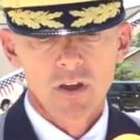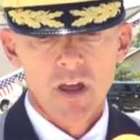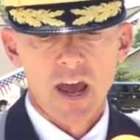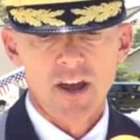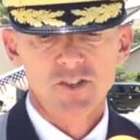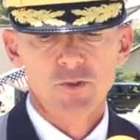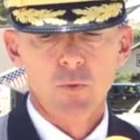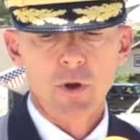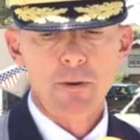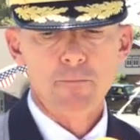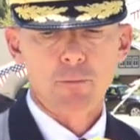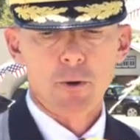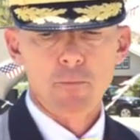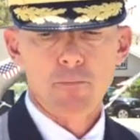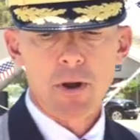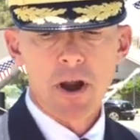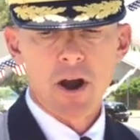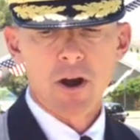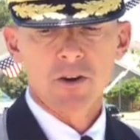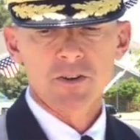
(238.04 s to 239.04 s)
As we
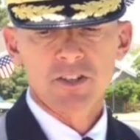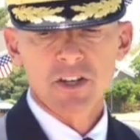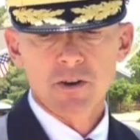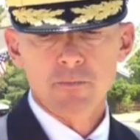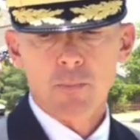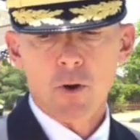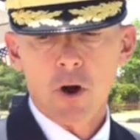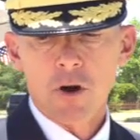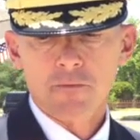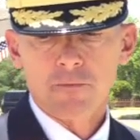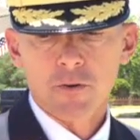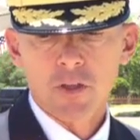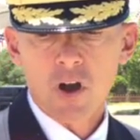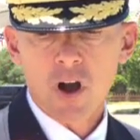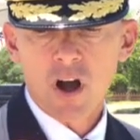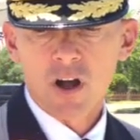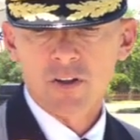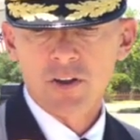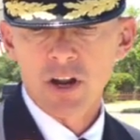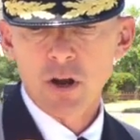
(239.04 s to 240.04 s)
prepared to depart for the
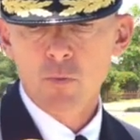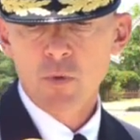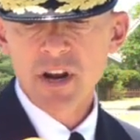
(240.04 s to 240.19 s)
holiday